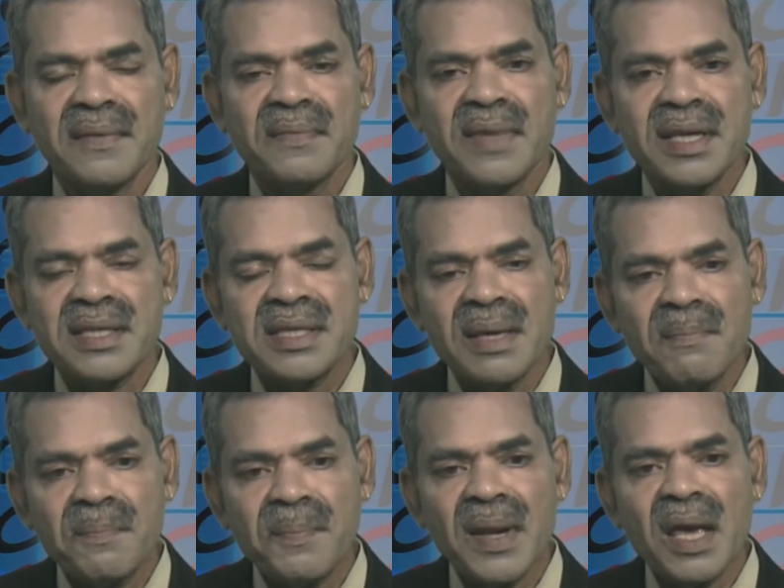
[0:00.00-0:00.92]
They
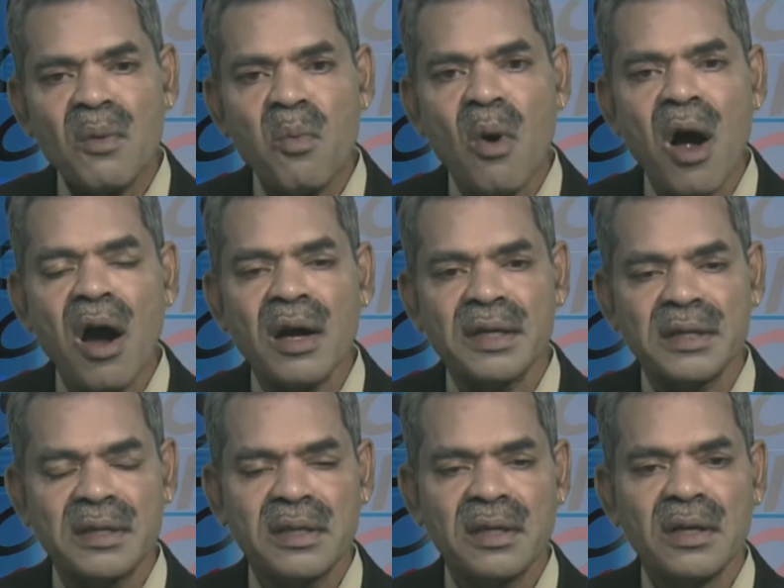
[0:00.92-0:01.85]
simply want
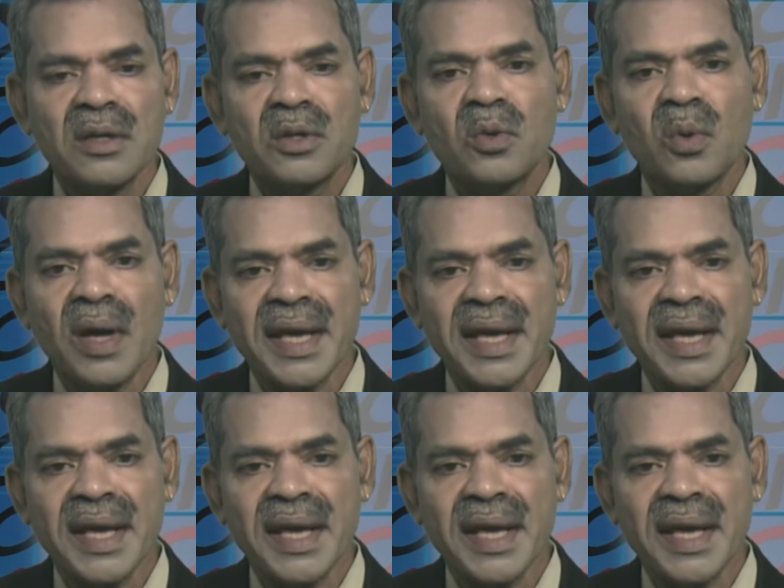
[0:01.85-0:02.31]
to